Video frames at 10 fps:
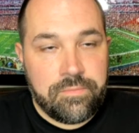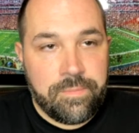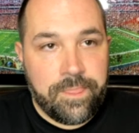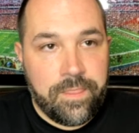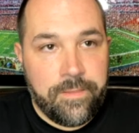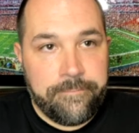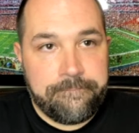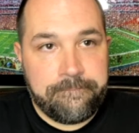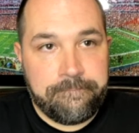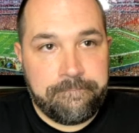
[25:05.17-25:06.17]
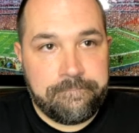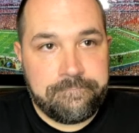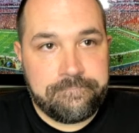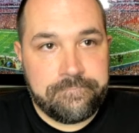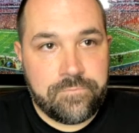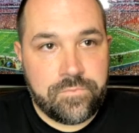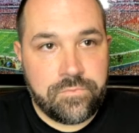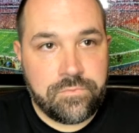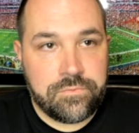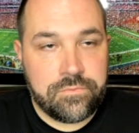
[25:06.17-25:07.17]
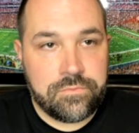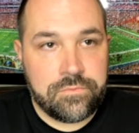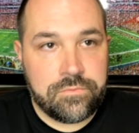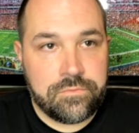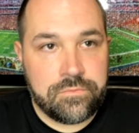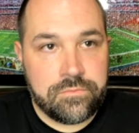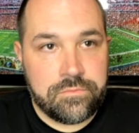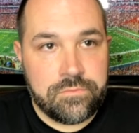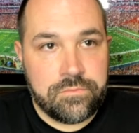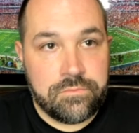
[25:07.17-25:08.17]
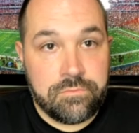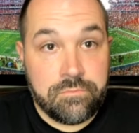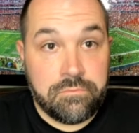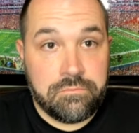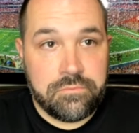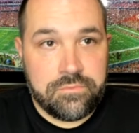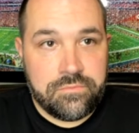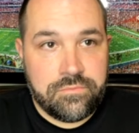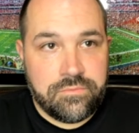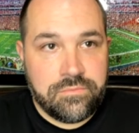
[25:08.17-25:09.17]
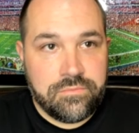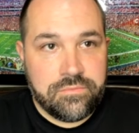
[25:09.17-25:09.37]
[no speech]